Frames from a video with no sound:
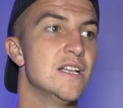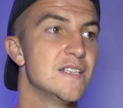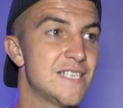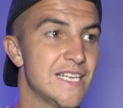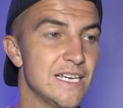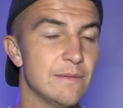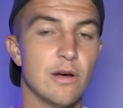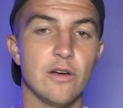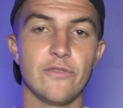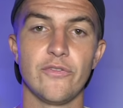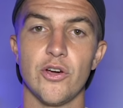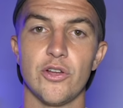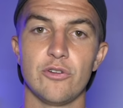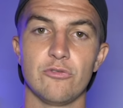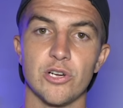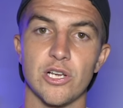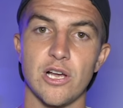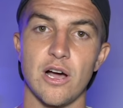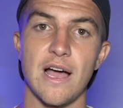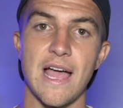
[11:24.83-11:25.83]
Timo
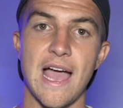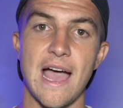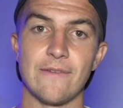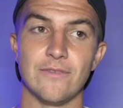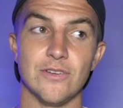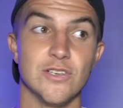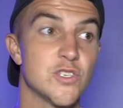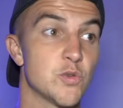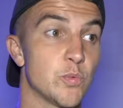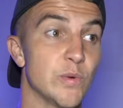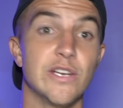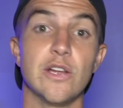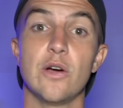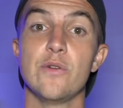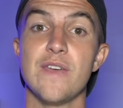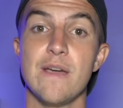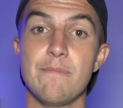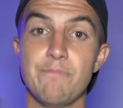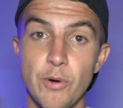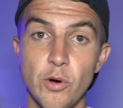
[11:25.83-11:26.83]
Werner and Kai Havertz, we
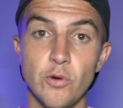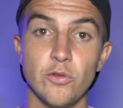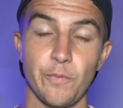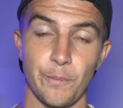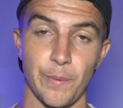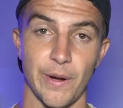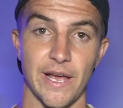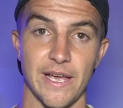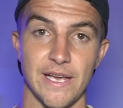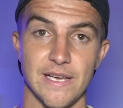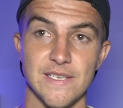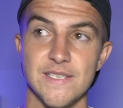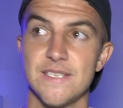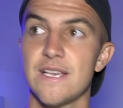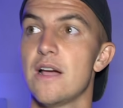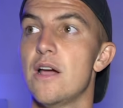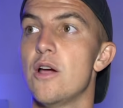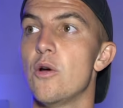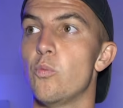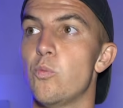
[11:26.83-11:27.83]
know they're both
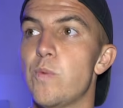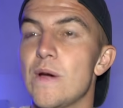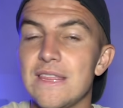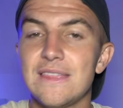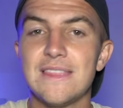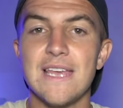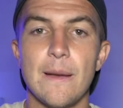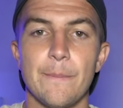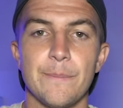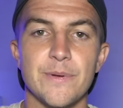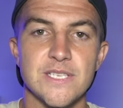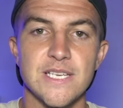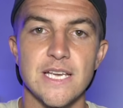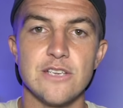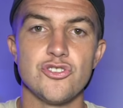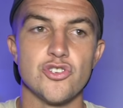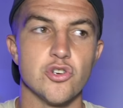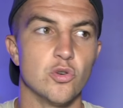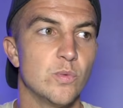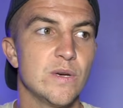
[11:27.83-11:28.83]
players with that
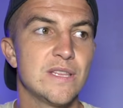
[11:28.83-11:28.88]
potential,